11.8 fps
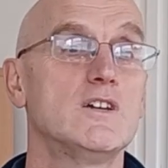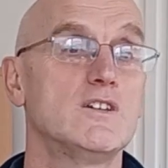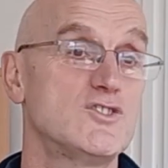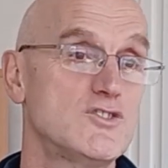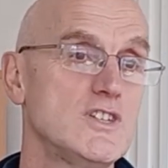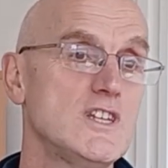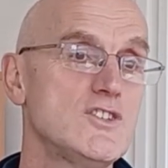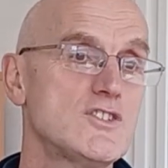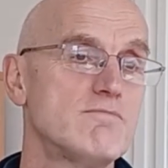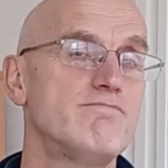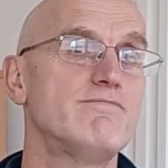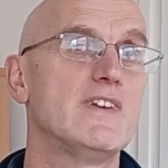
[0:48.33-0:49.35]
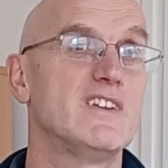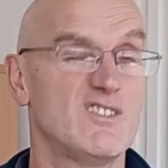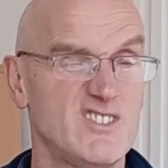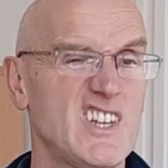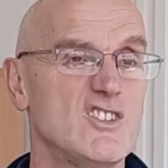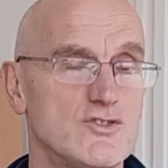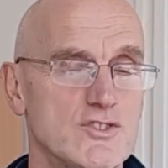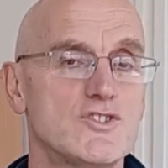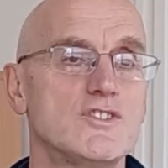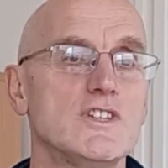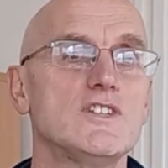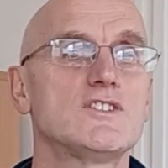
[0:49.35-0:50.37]
trees, dangerous
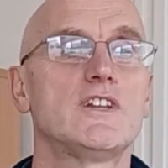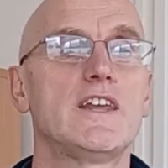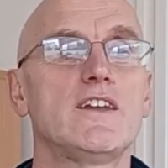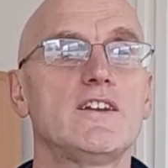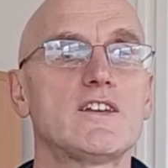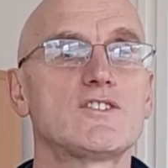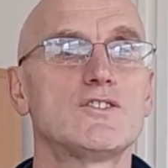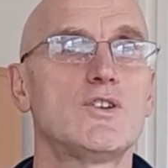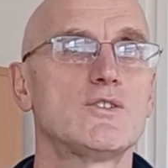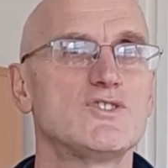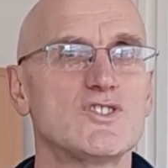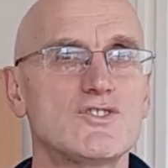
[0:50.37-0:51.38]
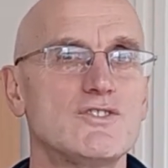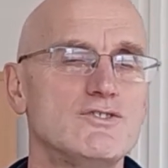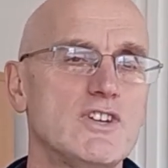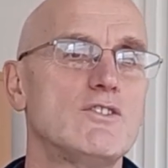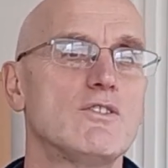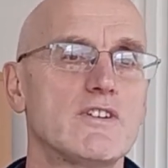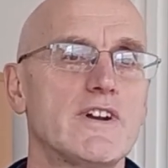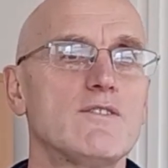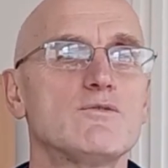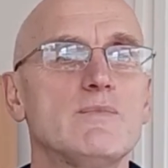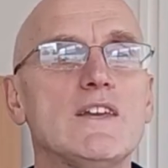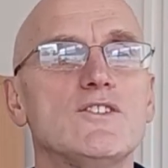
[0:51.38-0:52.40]
trees in areas, not just general
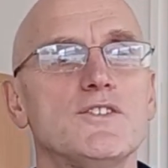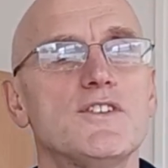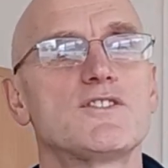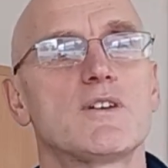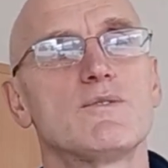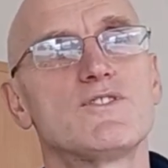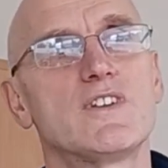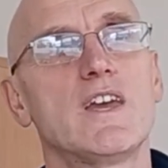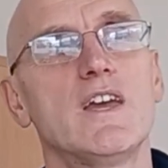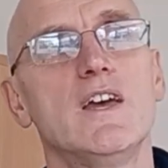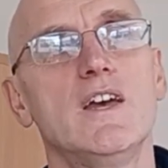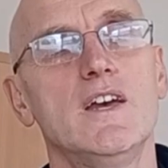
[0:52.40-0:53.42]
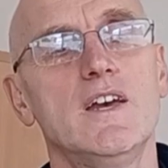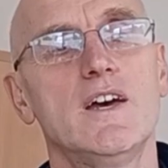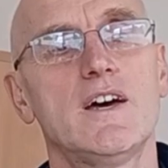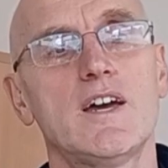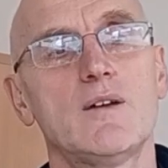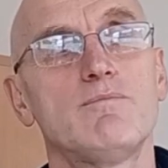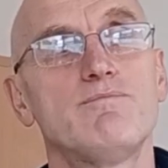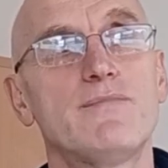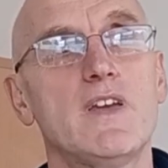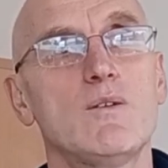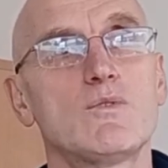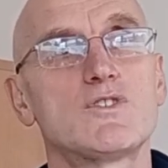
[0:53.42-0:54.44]
grounds maintenance, I would say.
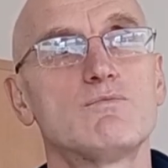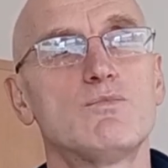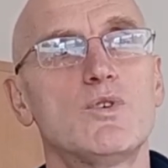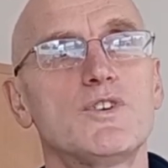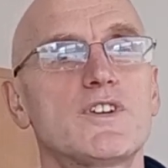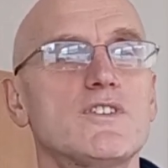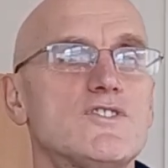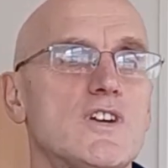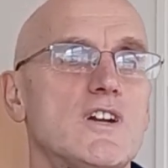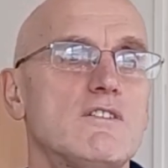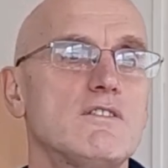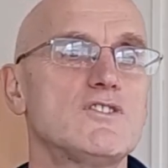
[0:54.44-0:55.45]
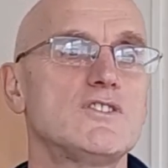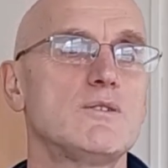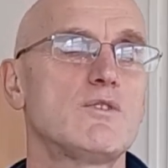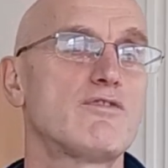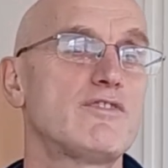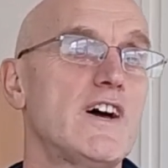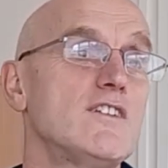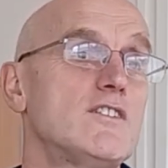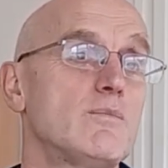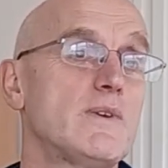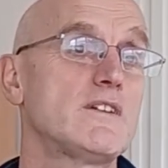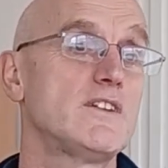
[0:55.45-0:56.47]
It was more concerned originally with fly
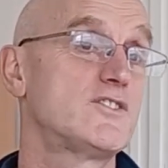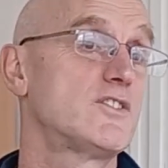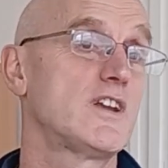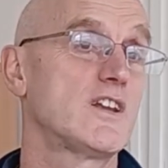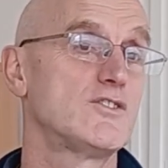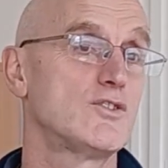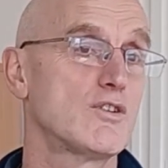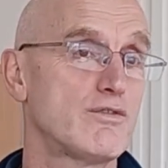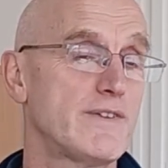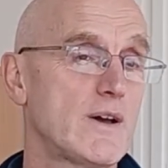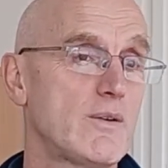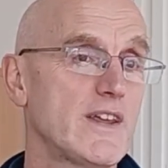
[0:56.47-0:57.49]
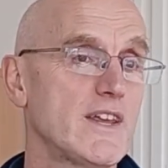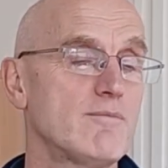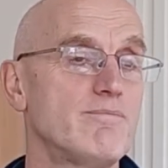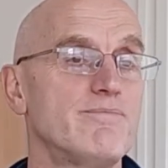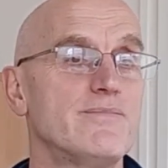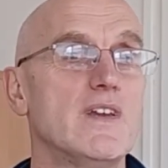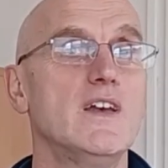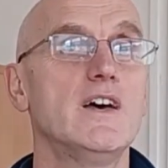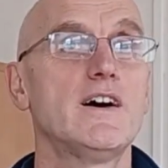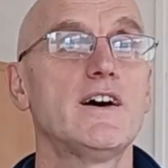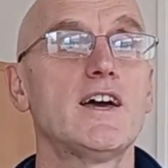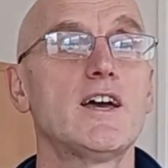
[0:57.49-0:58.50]
tipping, littering and dog fouling,
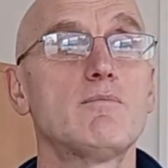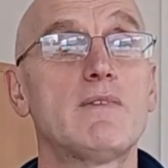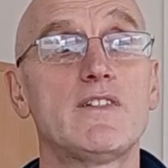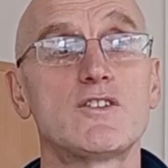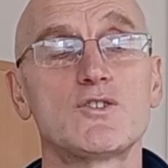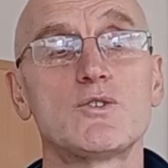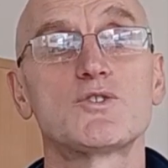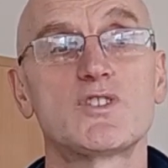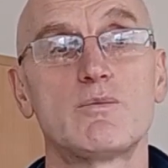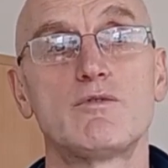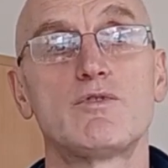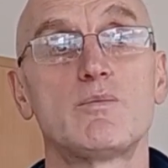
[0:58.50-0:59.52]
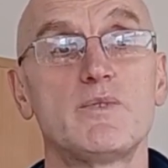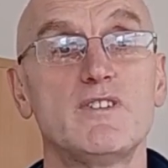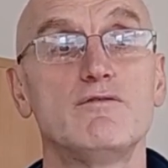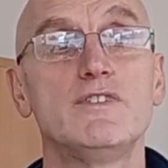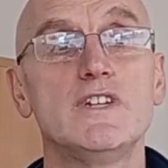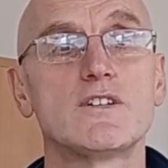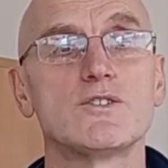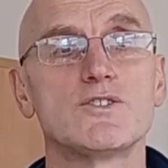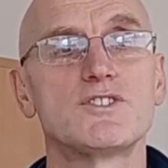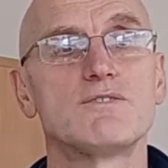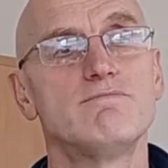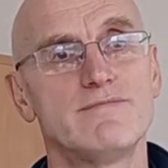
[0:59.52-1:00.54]
and there's also some involvement in
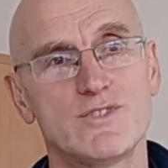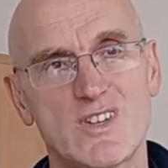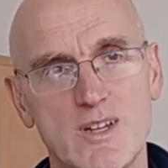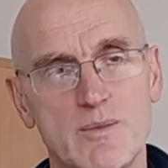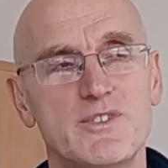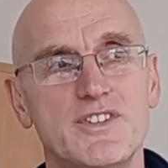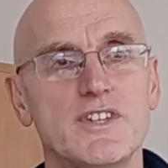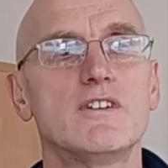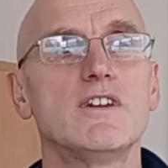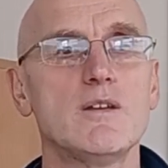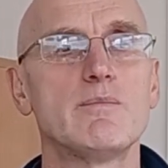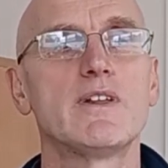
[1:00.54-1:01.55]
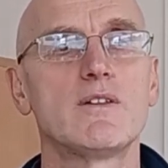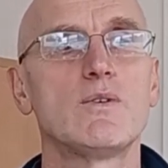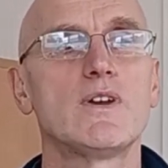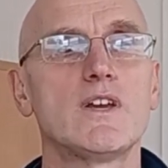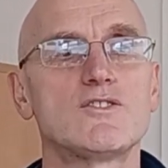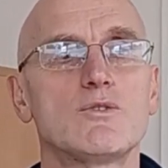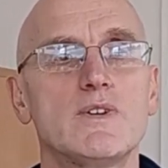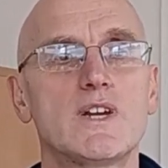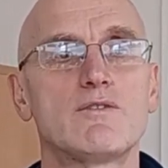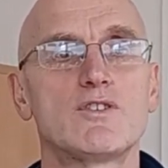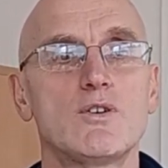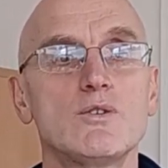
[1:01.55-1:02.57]
vehicles to a limited degree, but so we
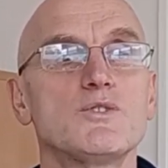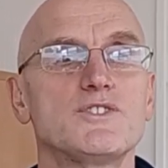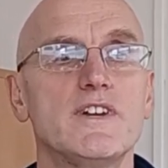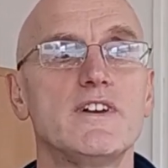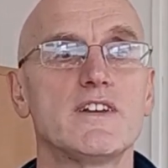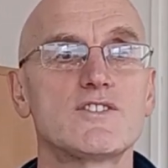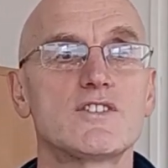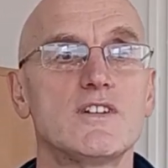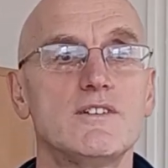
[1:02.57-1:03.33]
cover all those areas.